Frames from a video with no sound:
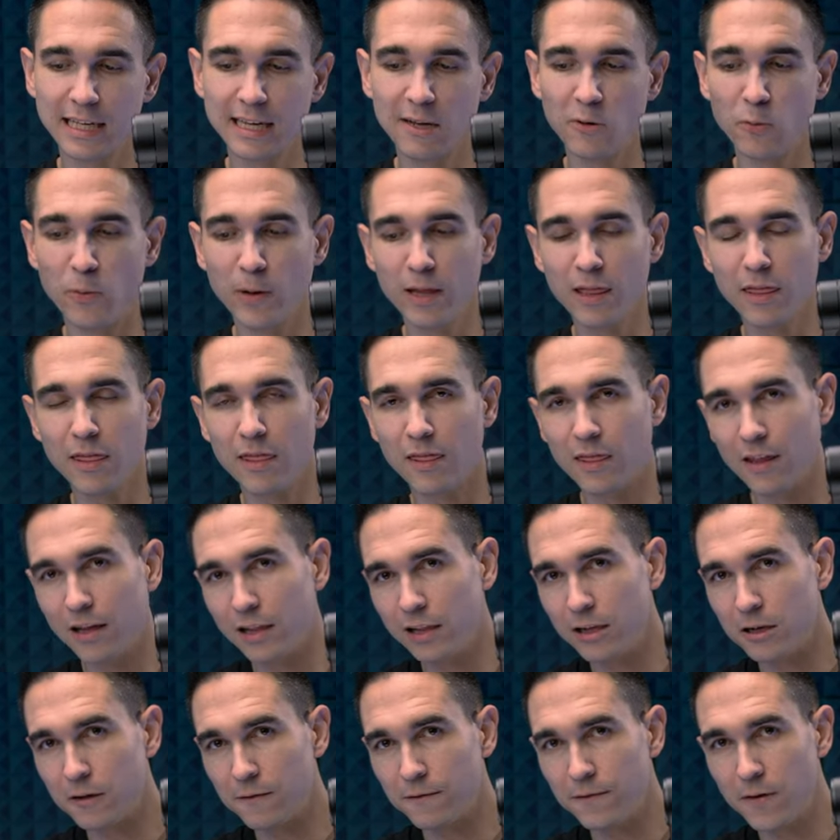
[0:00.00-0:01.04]
kit with the
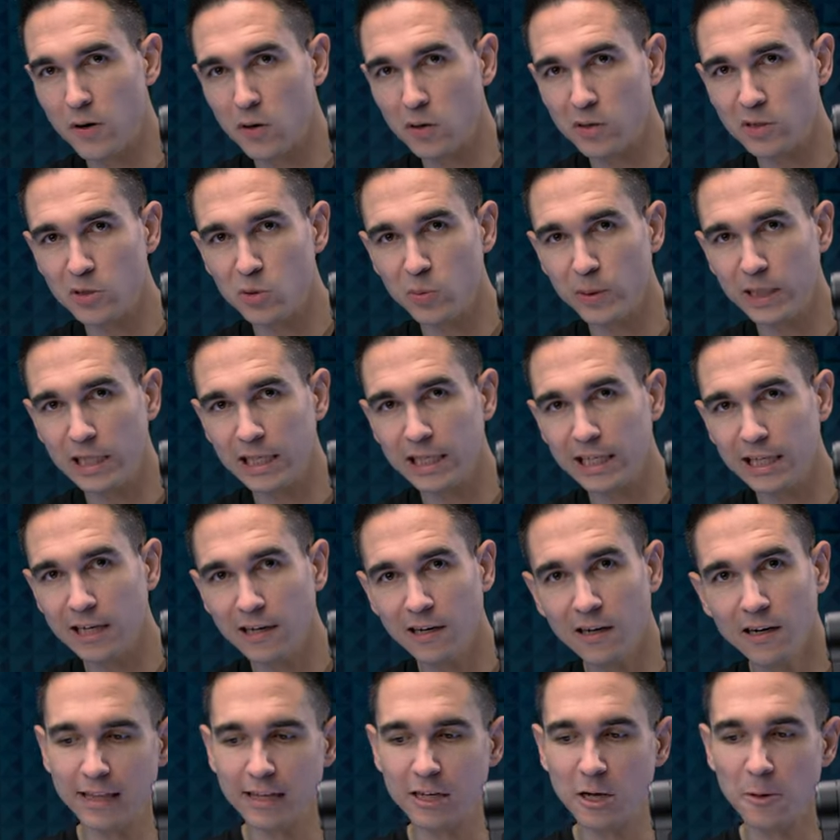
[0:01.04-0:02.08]
little focus wheel
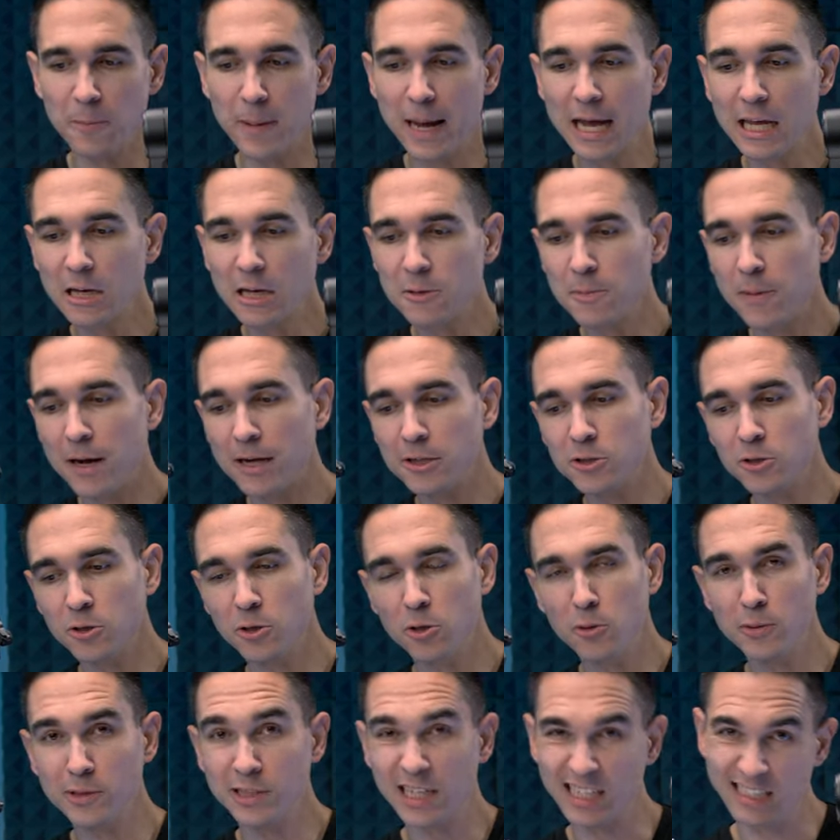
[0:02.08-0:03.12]
here. The command
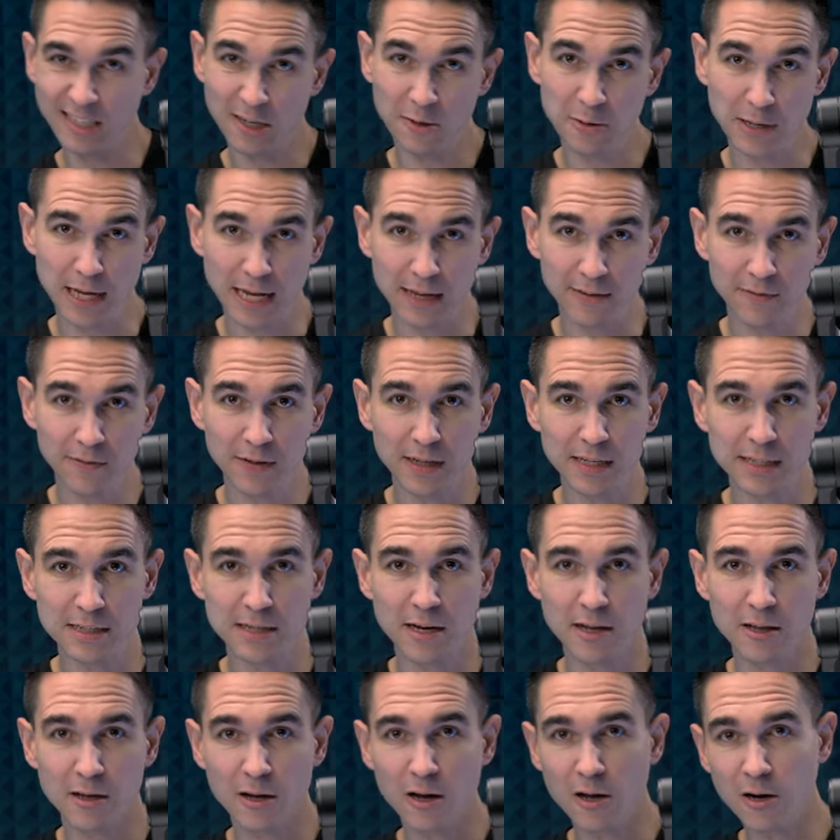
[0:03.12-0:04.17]
module, which I don't have, is
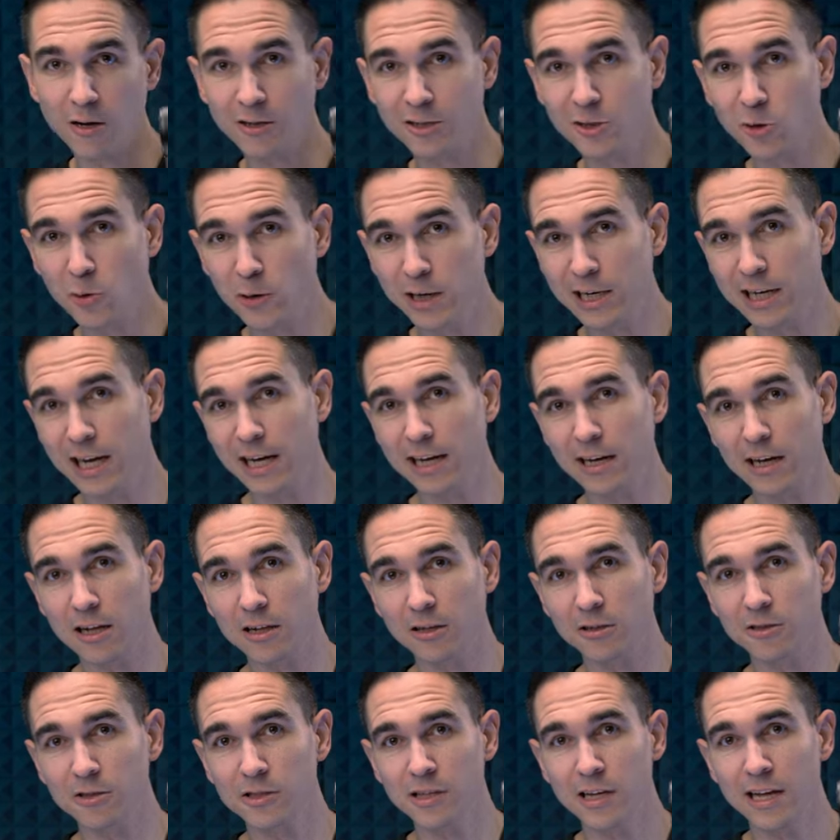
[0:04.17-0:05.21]
another
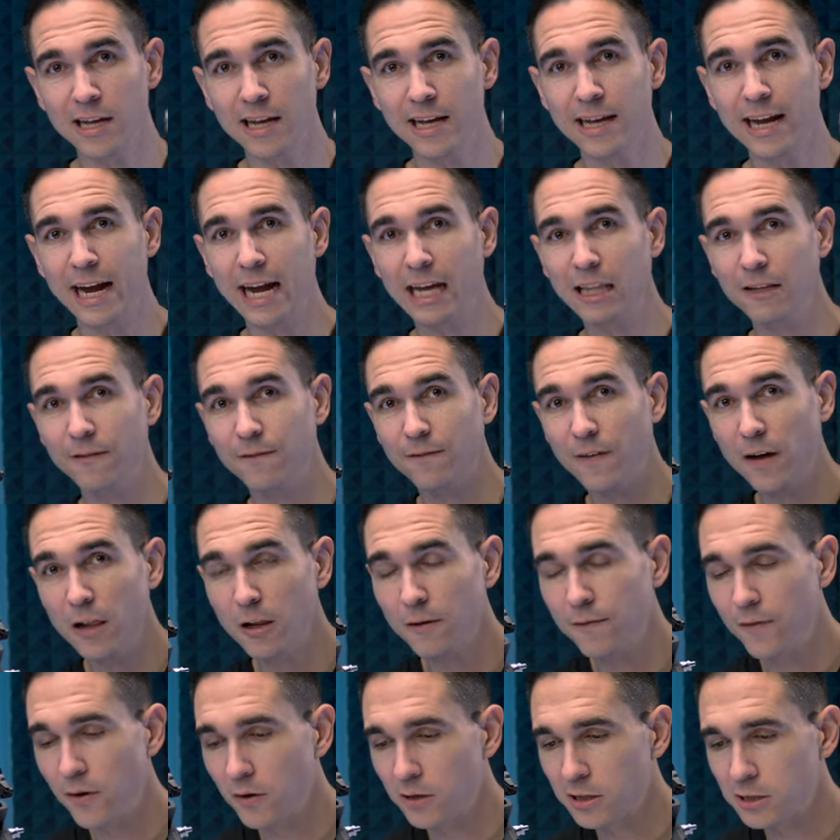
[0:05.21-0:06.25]
$129, and the
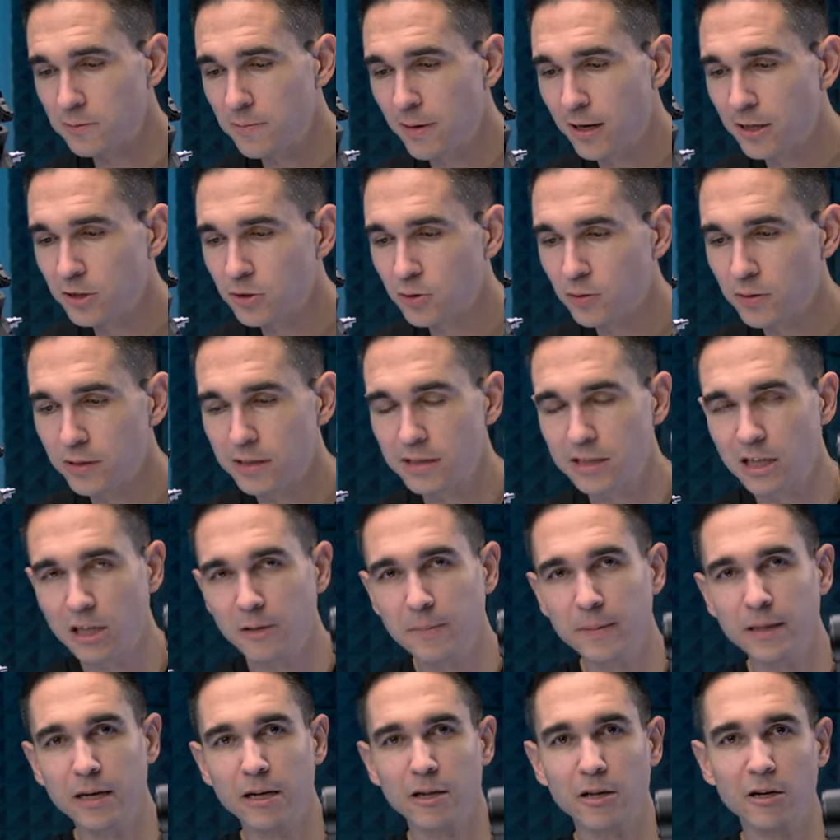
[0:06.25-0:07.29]
follow focus module is
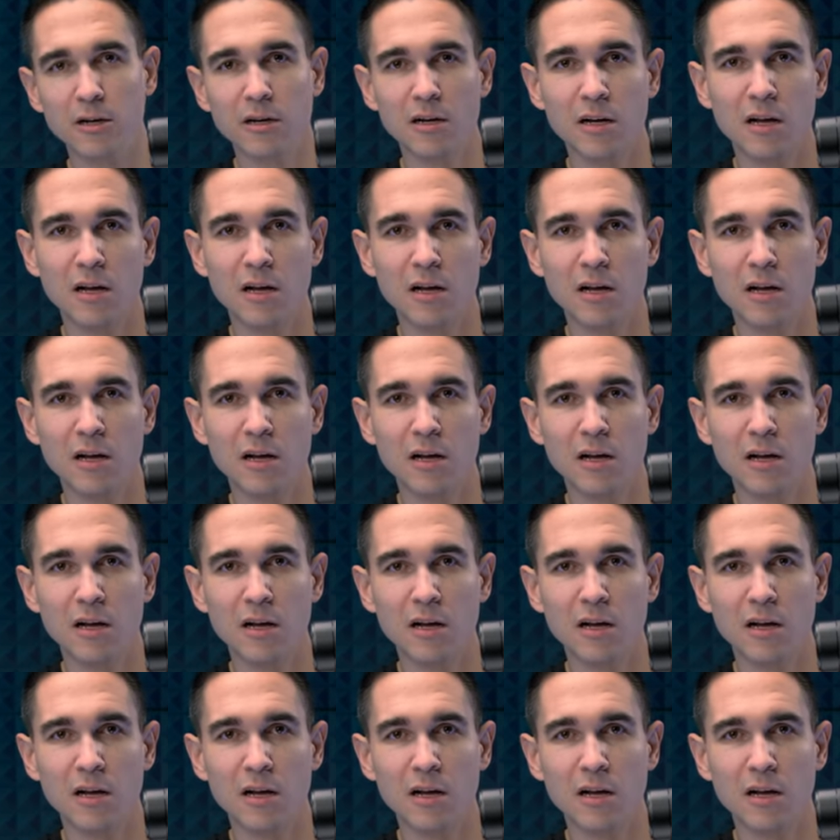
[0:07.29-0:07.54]
gonna be another